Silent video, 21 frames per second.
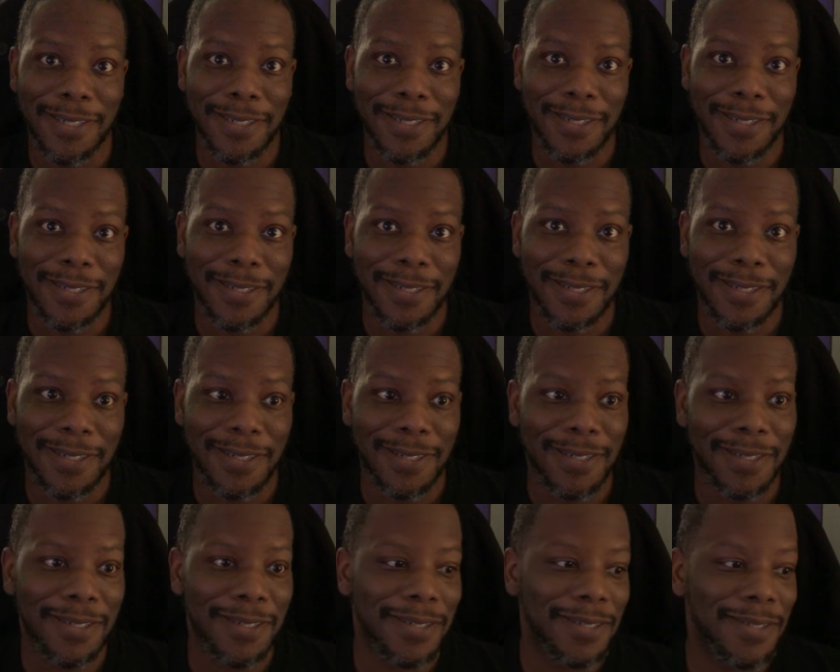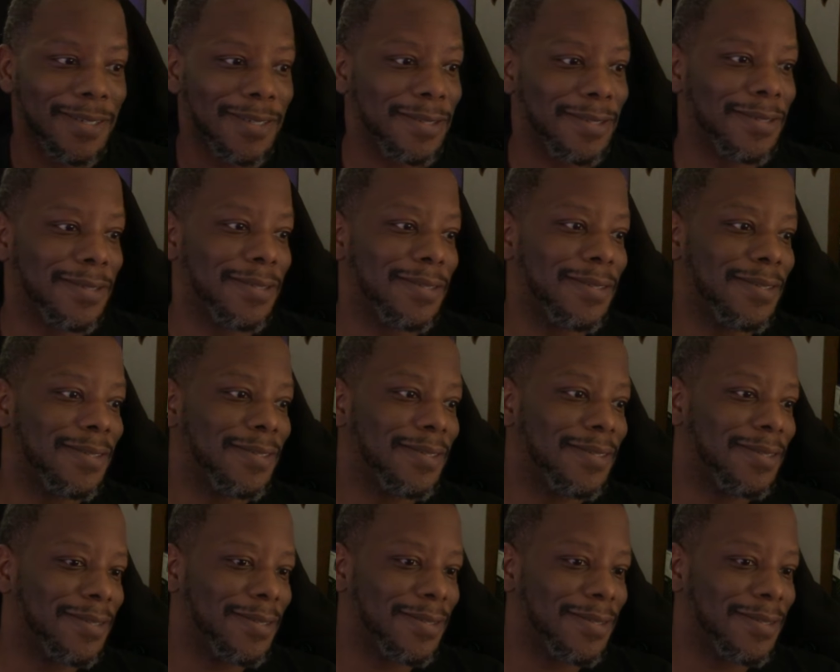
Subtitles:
Nothing is said.